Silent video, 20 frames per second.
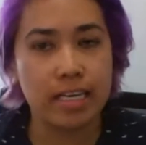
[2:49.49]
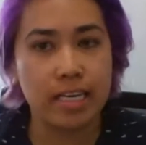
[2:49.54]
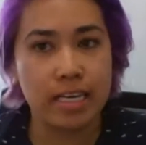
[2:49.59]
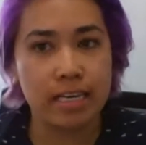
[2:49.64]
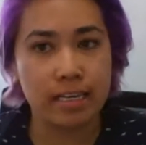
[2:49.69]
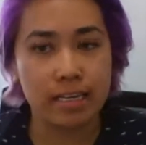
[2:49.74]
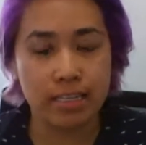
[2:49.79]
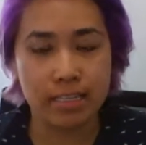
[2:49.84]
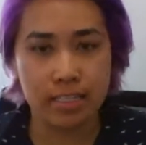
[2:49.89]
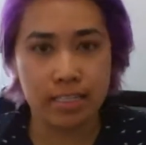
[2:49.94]

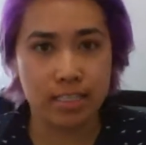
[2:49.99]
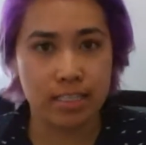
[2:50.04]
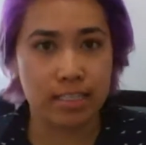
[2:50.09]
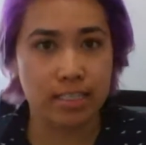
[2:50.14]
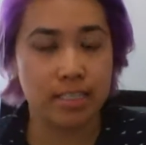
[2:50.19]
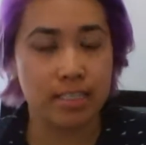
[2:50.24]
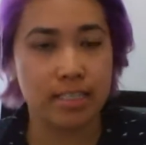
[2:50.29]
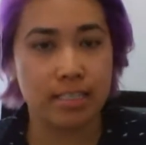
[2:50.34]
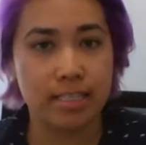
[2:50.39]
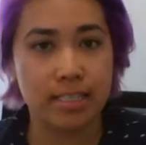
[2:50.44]
ages
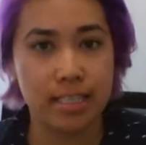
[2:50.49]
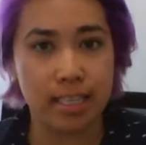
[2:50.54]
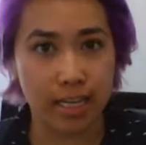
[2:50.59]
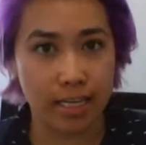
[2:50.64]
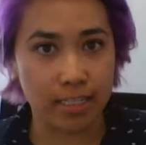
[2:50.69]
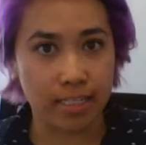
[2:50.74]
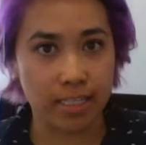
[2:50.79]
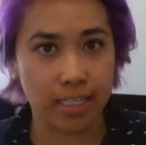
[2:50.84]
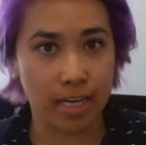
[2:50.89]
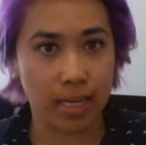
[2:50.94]
since the
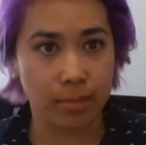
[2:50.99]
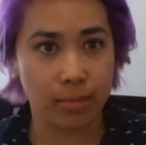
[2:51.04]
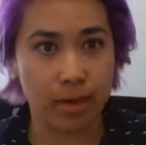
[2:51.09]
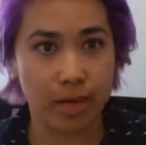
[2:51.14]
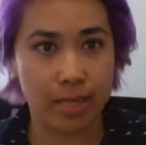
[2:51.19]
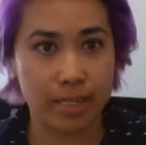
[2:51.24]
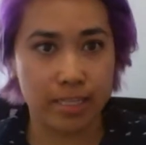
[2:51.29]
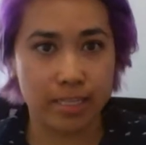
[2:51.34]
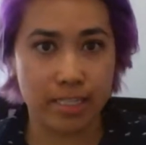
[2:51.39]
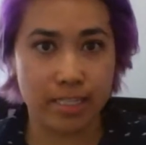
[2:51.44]
last time
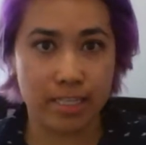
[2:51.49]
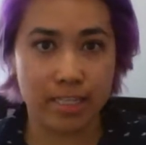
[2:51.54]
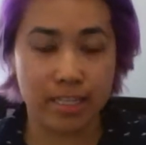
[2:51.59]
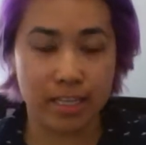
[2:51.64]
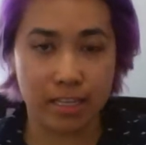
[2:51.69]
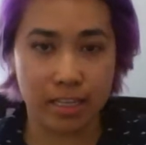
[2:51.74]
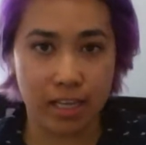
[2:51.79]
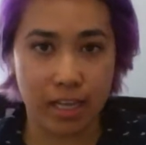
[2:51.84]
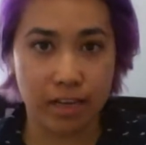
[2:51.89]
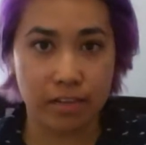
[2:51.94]
I did a
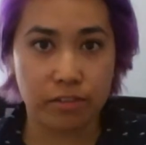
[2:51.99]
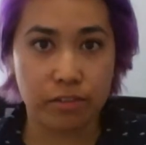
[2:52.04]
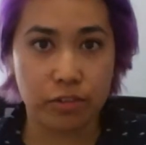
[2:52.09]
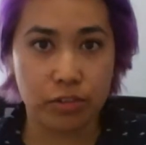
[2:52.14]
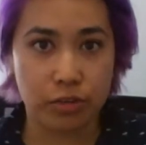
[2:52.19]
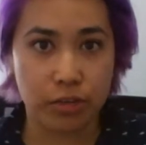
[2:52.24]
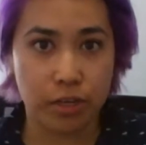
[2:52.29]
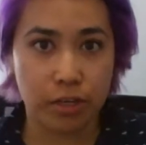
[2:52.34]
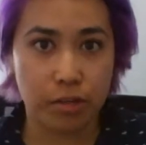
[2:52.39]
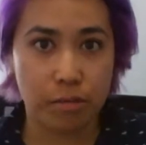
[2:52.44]
live
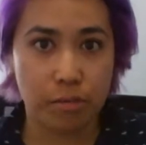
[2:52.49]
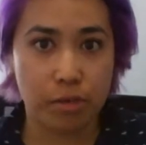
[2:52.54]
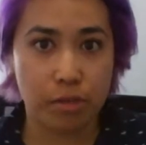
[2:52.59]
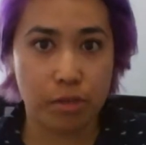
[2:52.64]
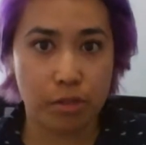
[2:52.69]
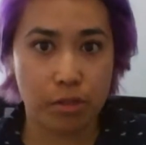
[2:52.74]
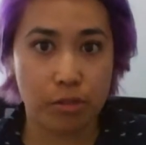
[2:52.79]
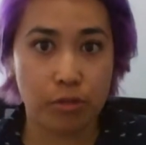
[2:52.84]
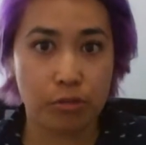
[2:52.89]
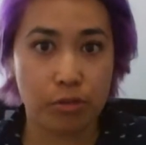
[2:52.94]
stream
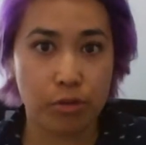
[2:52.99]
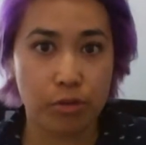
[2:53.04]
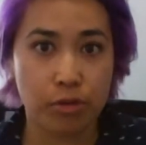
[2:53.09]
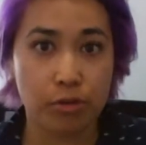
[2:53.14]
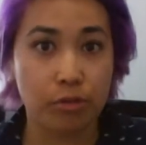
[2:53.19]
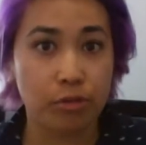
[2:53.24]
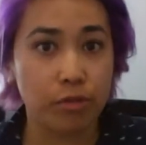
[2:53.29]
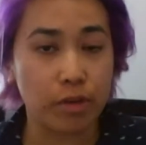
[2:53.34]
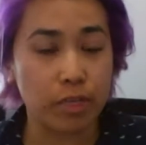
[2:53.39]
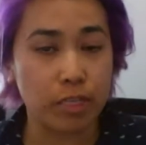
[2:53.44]
through
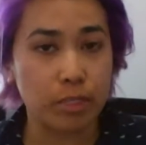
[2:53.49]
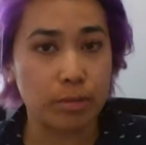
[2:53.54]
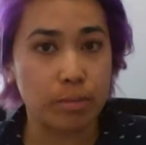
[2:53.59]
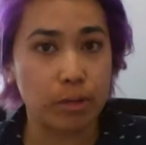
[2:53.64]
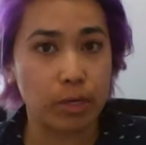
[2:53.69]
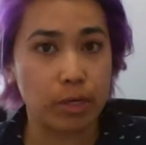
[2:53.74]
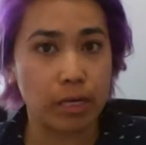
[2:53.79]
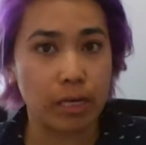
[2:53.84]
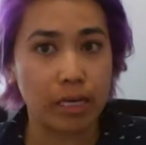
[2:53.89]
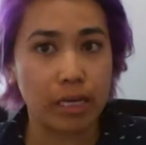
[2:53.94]

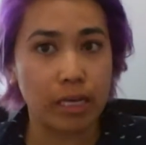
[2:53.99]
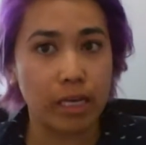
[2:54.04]
Facebook,